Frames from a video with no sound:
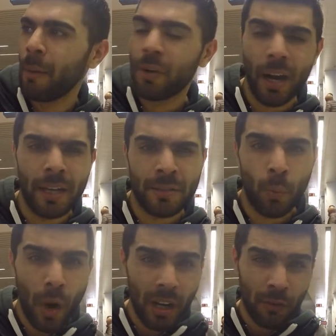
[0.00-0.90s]
Guys,
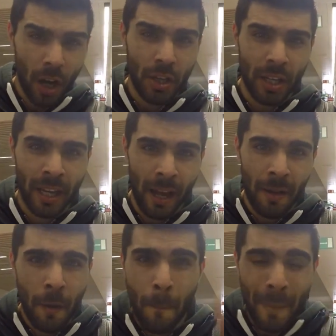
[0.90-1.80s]
while I've got you here,
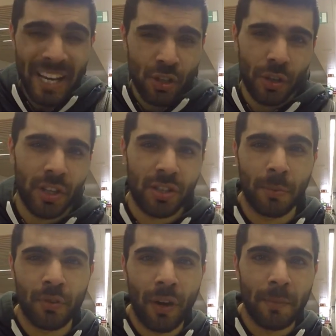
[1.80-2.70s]
make sure you
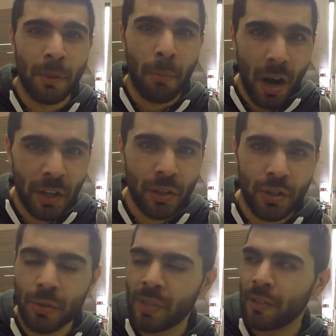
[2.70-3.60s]
subscribe to my
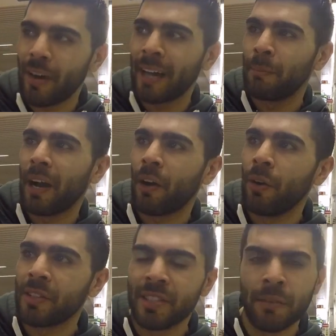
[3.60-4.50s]
YouTube channel, Adam
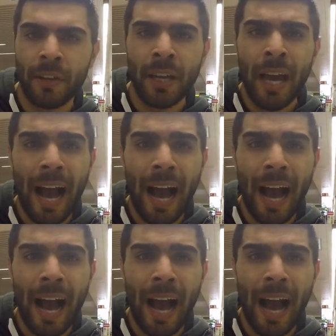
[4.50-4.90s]
MacCollar TV,